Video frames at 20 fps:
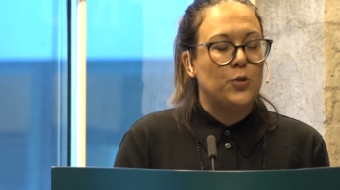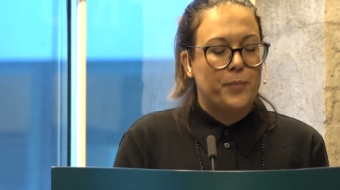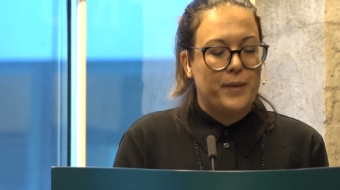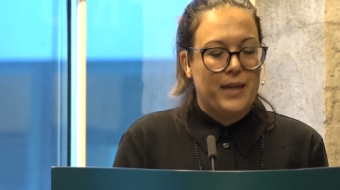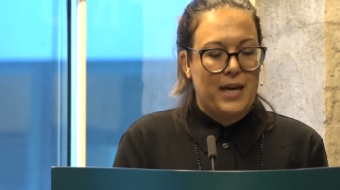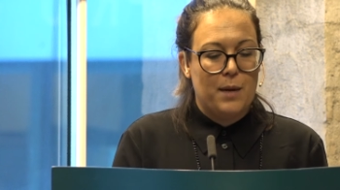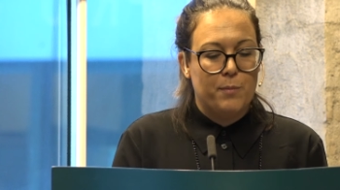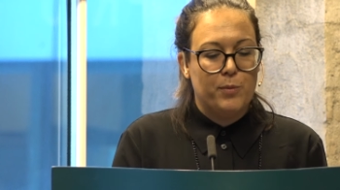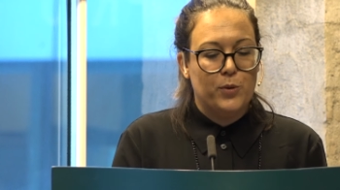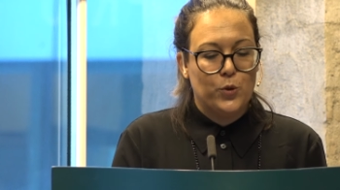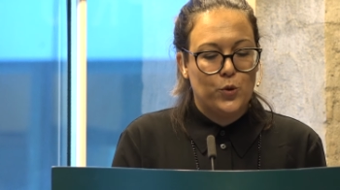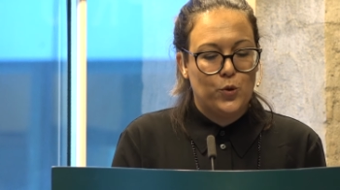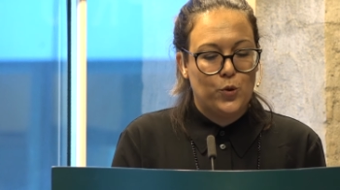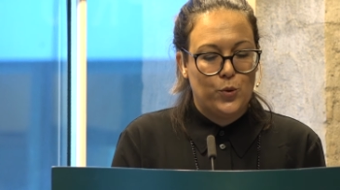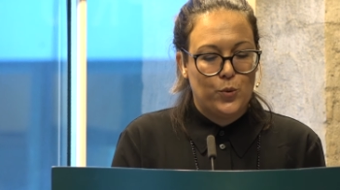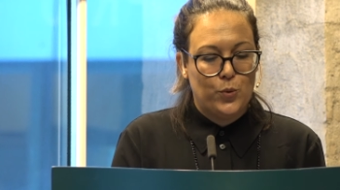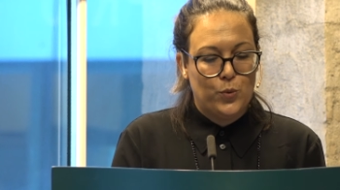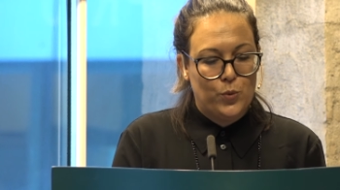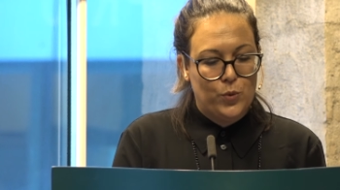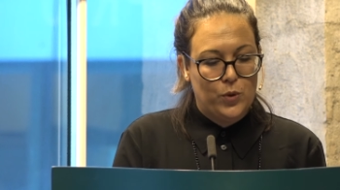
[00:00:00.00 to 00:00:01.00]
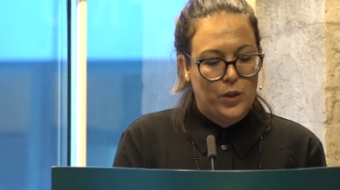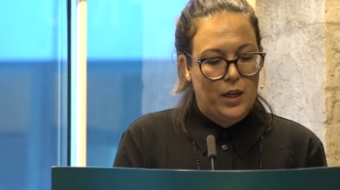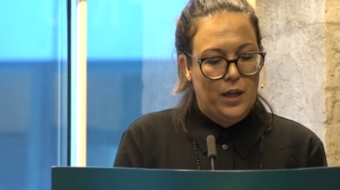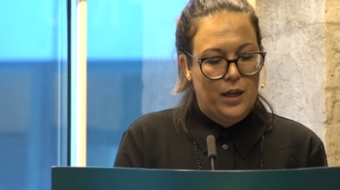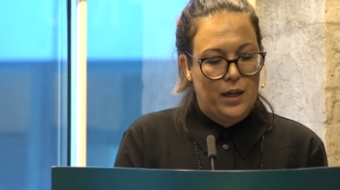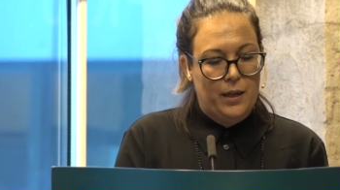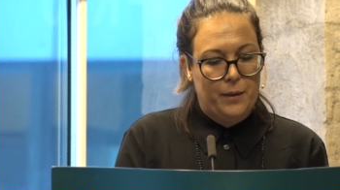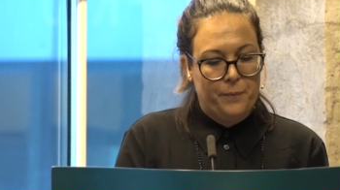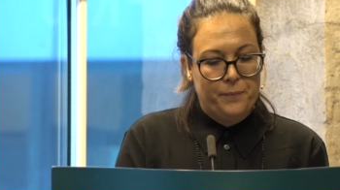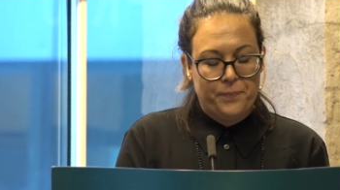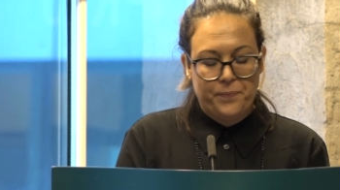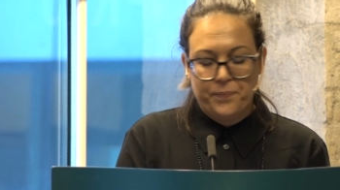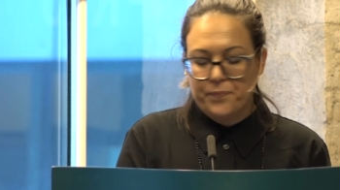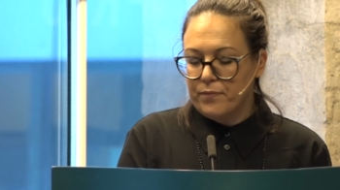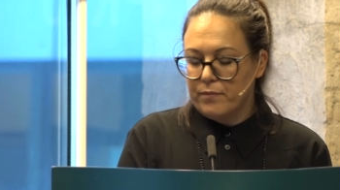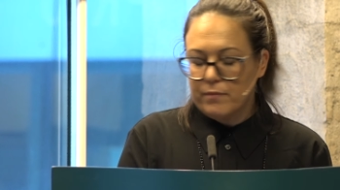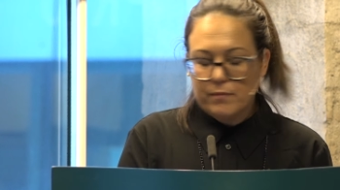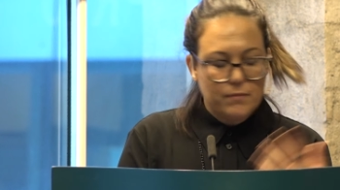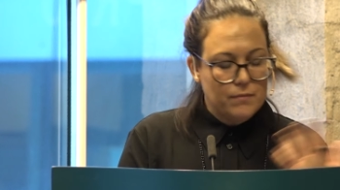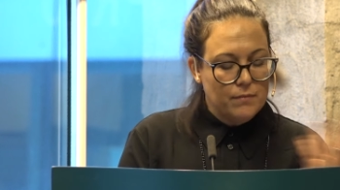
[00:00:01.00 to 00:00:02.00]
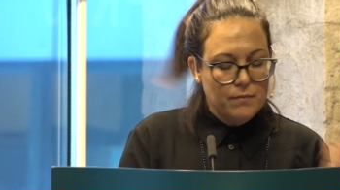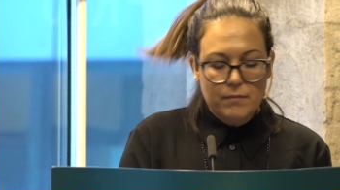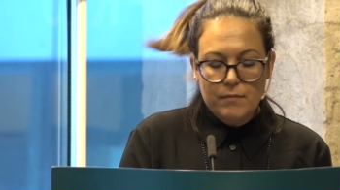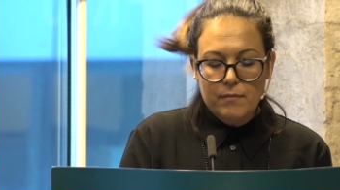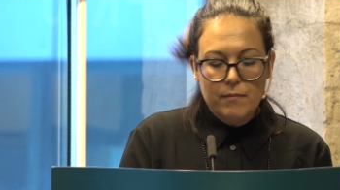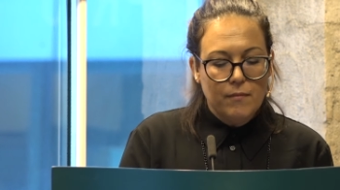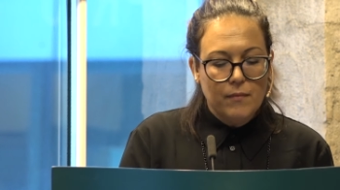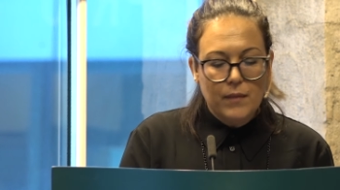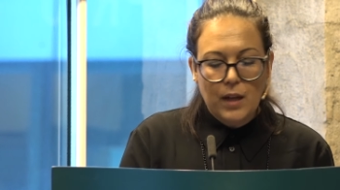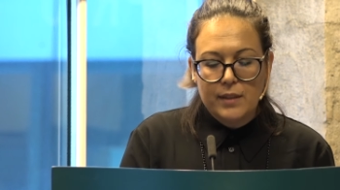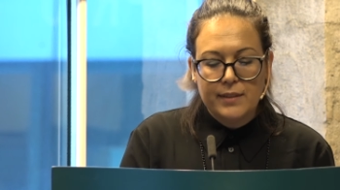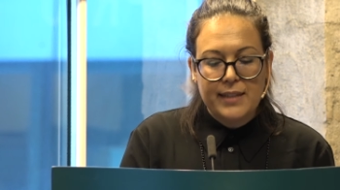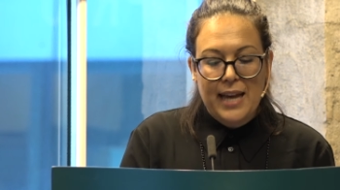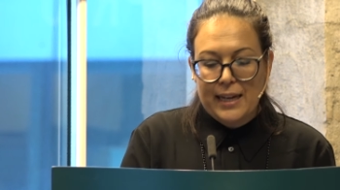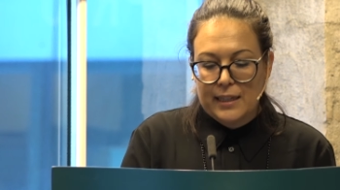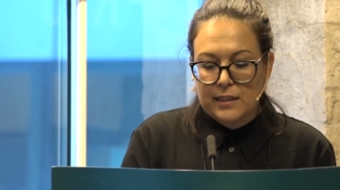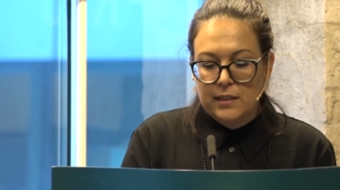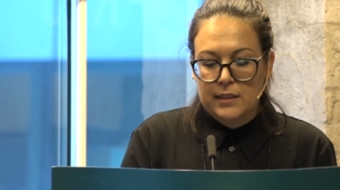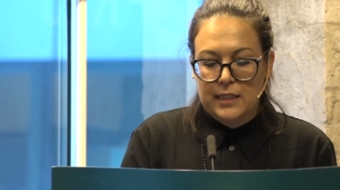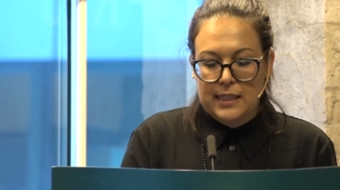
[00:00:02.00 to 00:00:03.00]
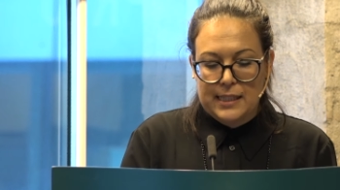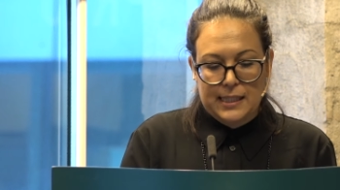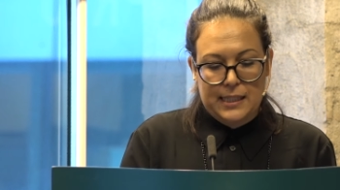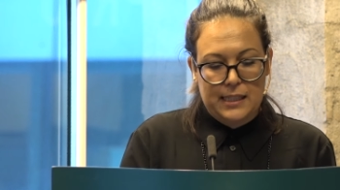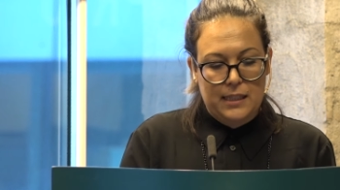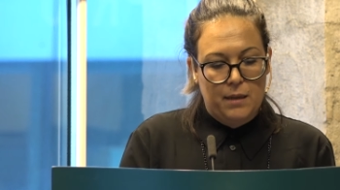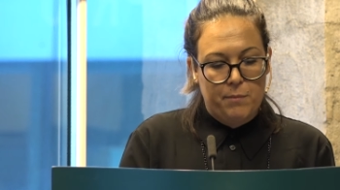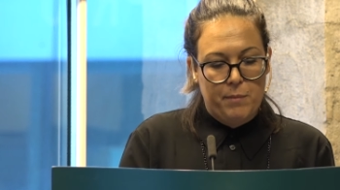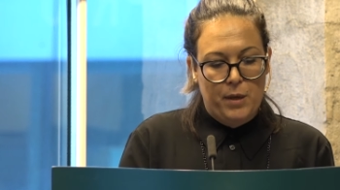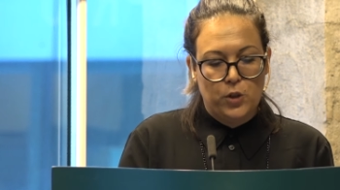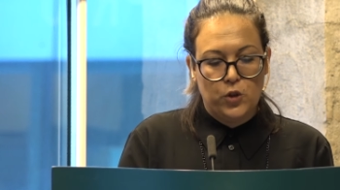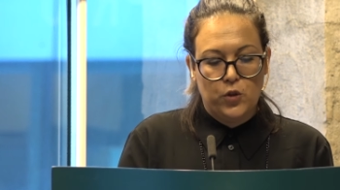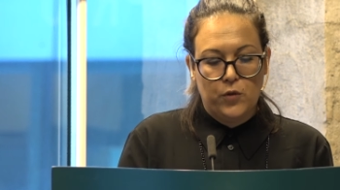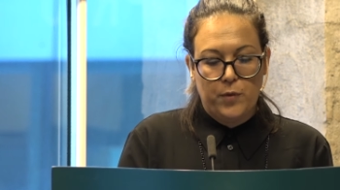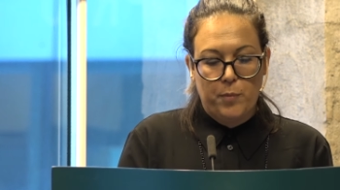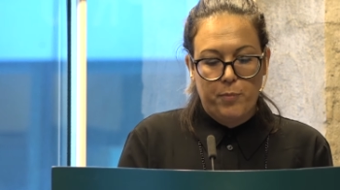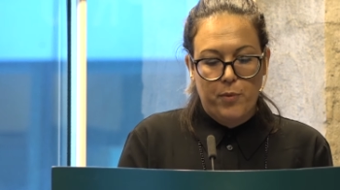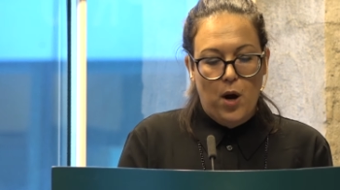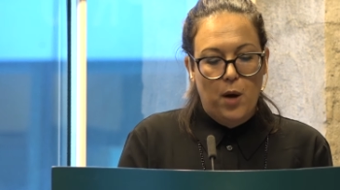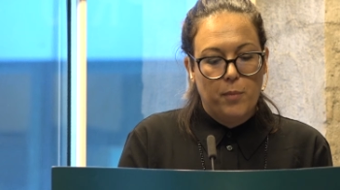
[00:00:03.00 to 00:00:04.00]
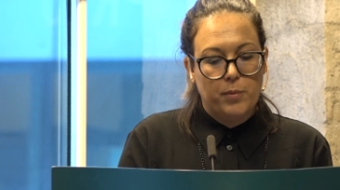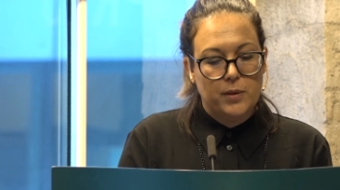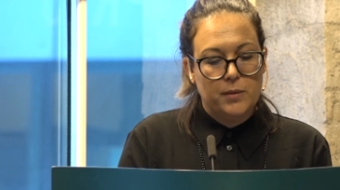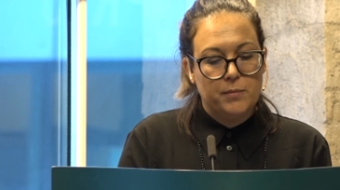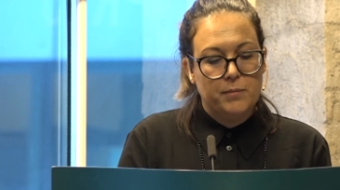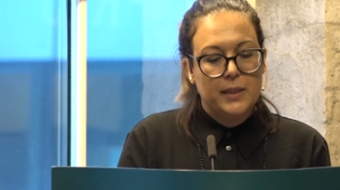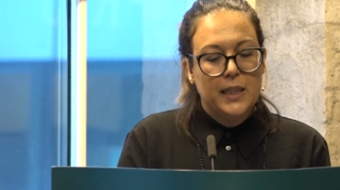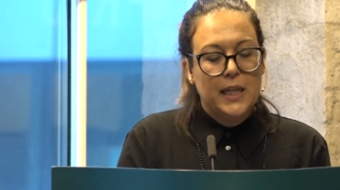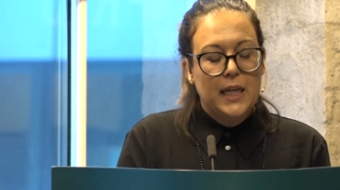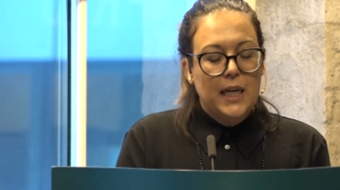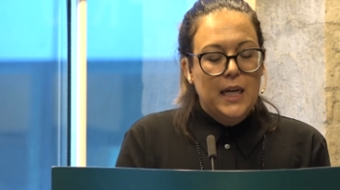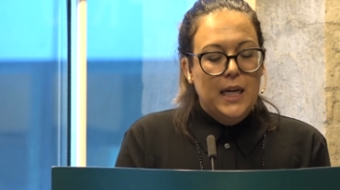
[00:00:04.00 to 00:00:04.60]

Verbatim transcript: to be able to um, tackle this amount of a problem.